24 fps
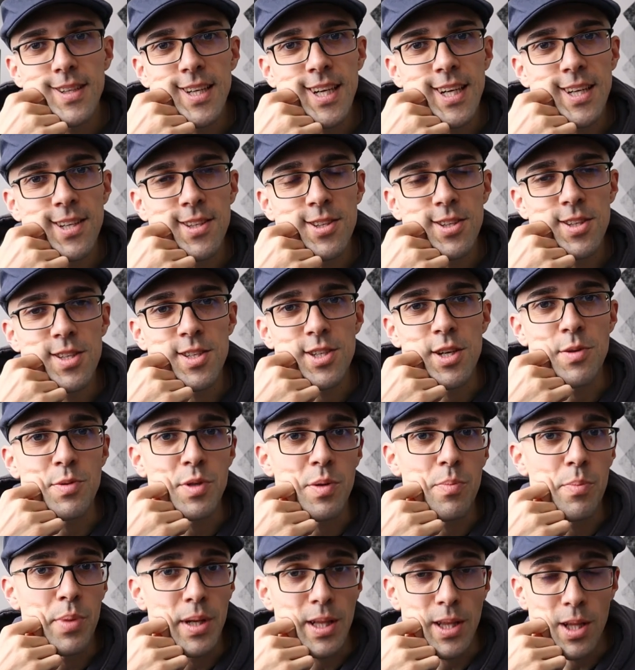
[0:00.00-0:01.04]
in the
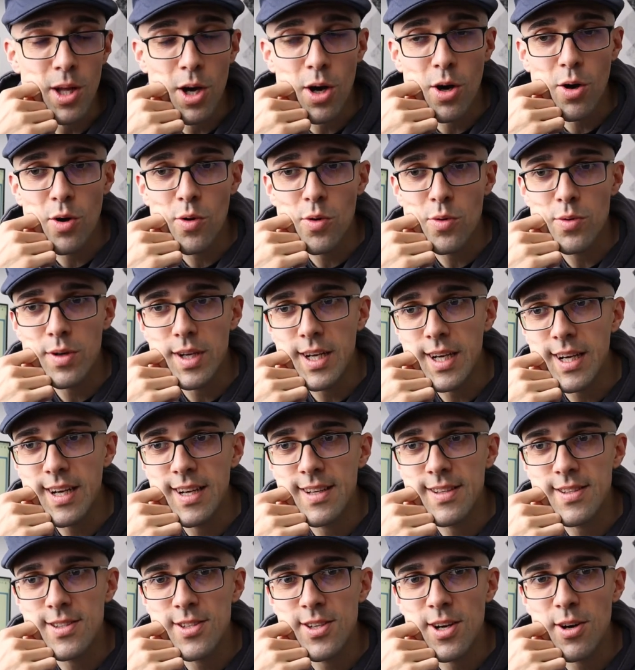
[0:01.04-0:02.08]
description below,
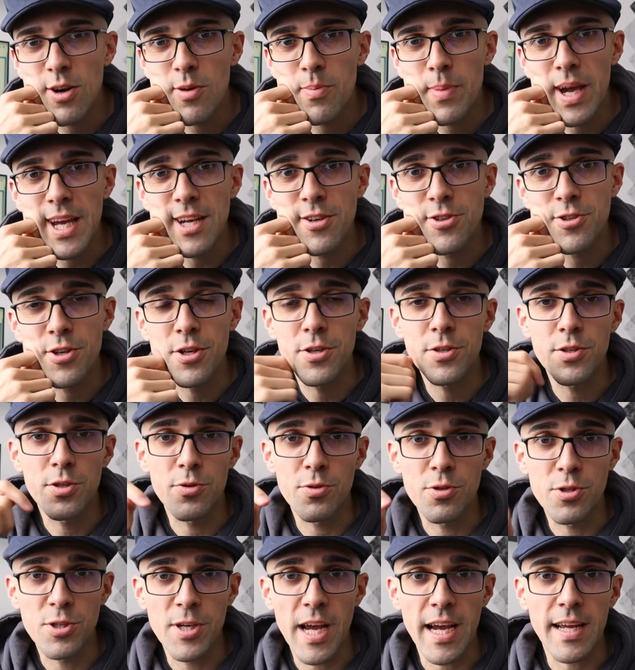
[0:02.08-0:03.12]
so make sure
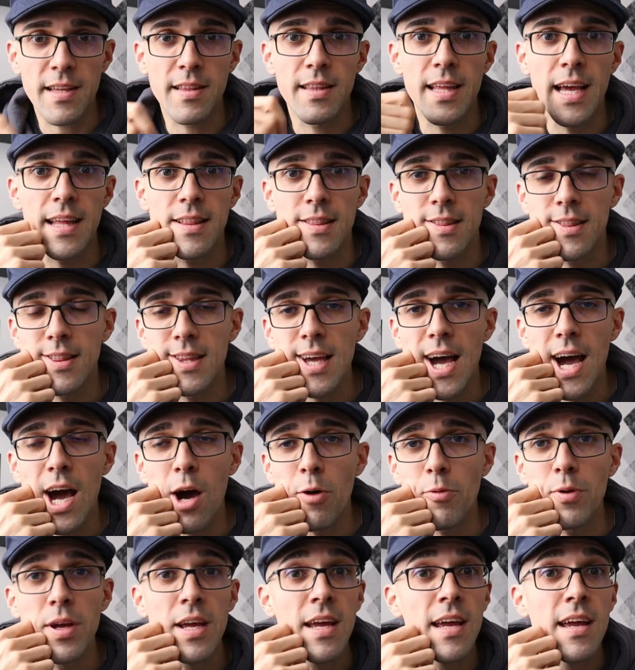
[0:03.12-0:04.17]
to check that
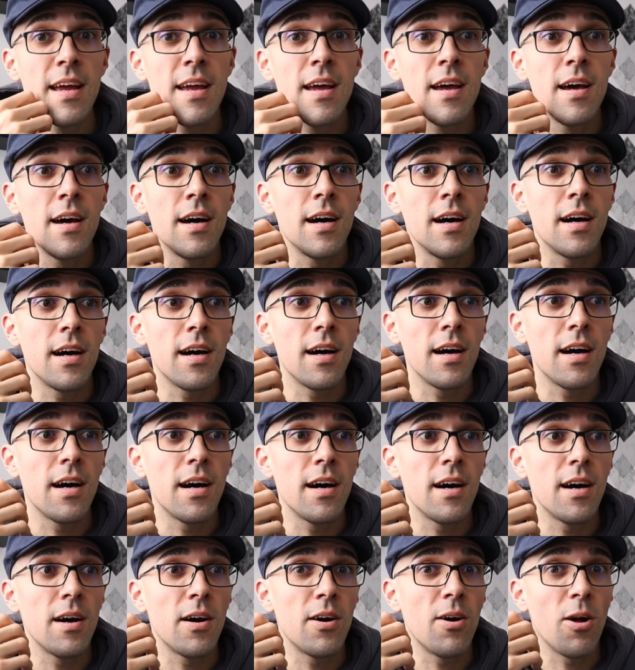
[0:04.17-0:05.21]
down.
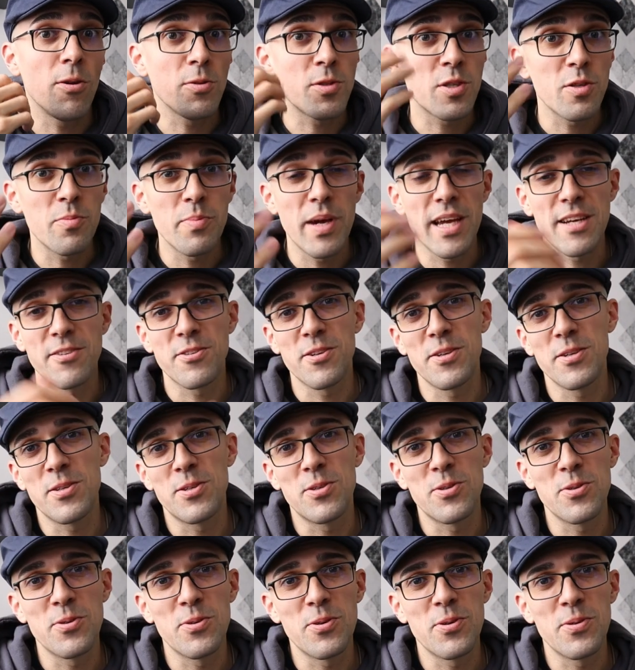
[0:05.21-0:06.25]
Also make sure
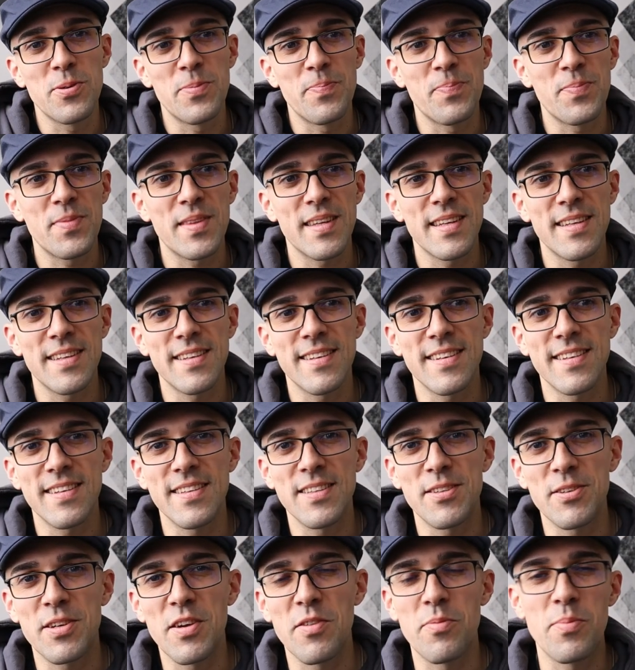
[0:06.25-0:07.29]
to
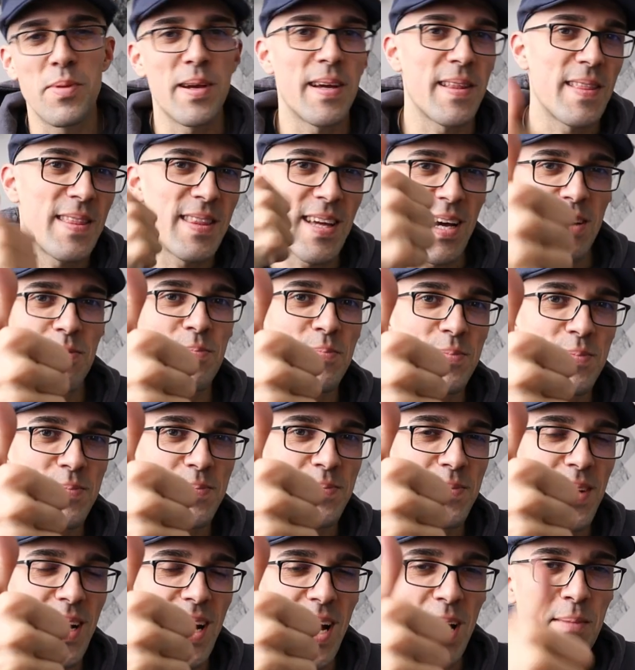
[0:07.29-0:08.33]
give me a thumb
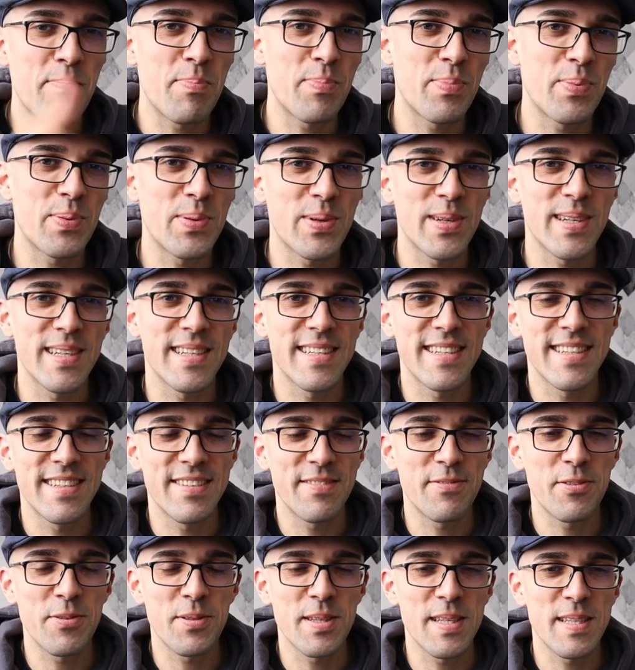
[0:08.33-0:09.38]
up
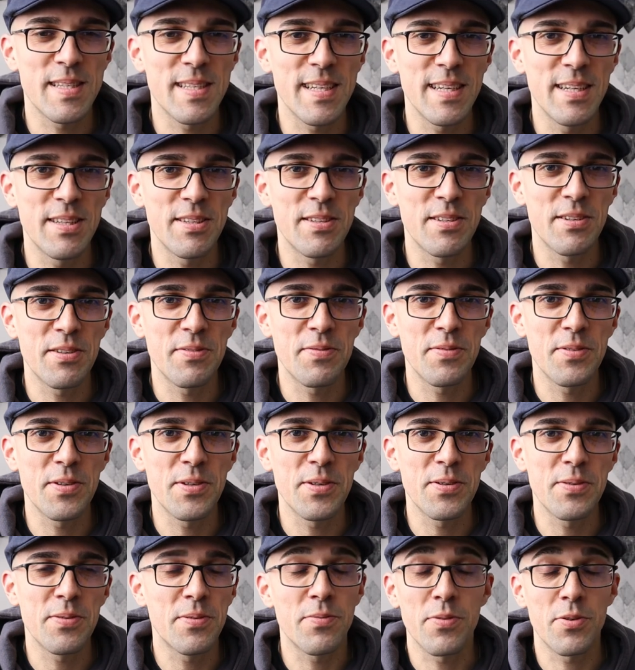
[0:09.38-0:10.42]
for this
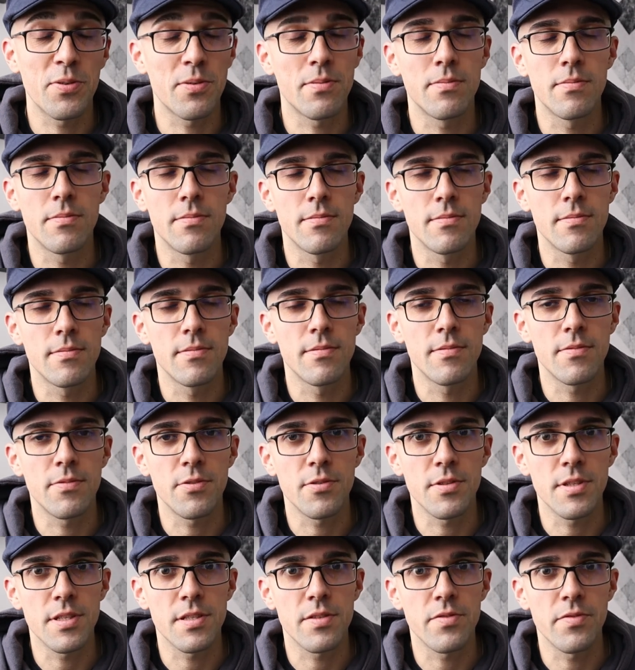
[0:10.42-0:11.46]
interview,
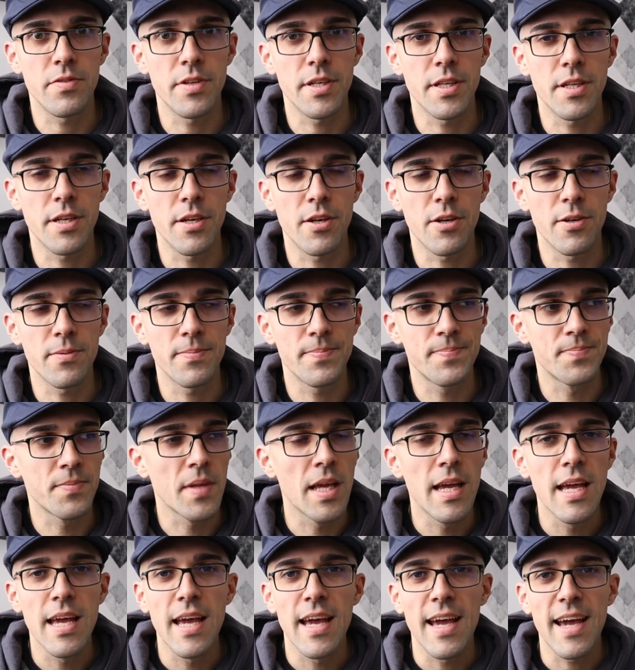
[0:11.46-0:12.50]
for this video,
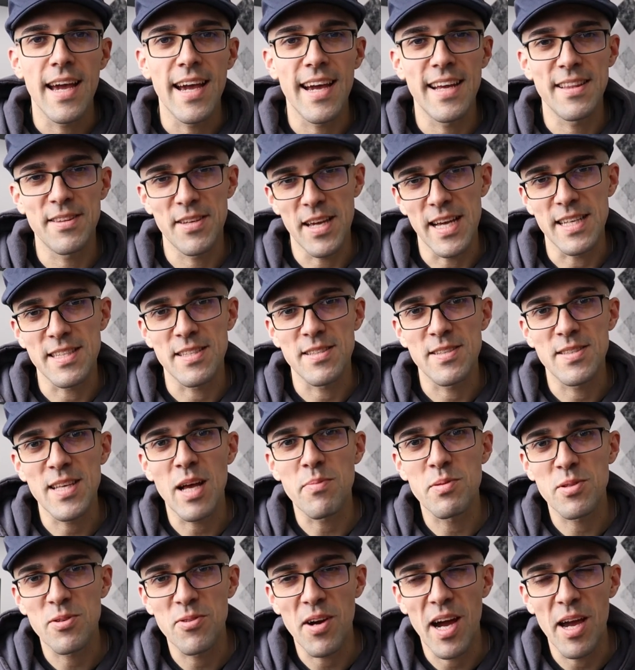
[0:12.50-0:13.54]
and yes,
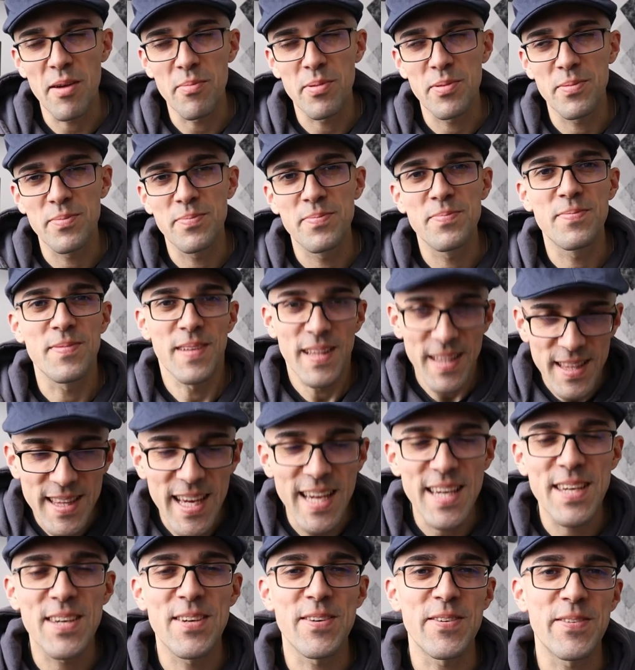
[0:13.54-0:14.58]
subscribe.
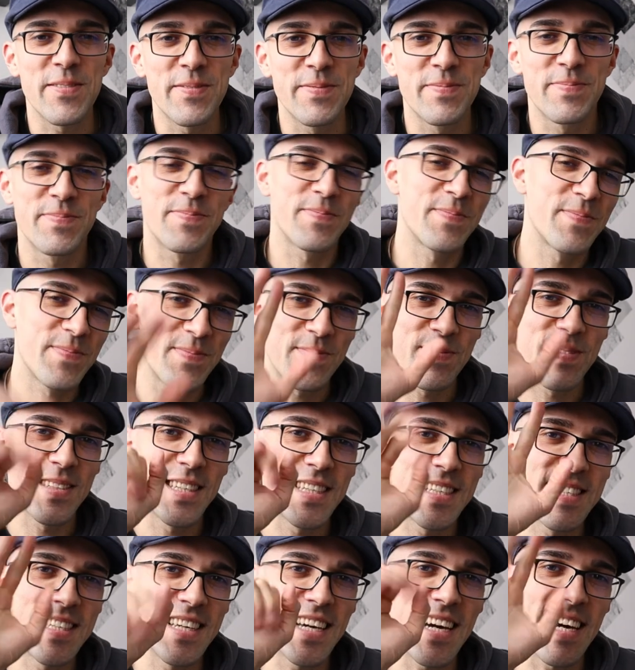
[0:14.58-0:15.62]
Thank you.
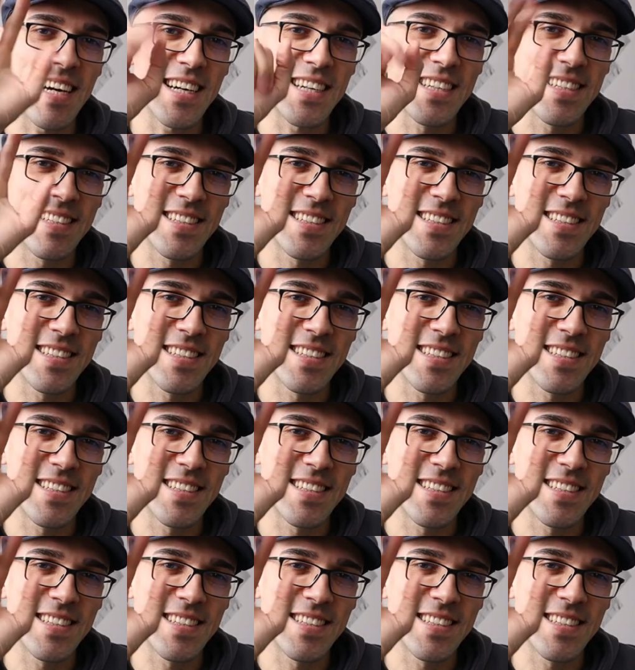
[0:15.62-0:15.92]
See ya.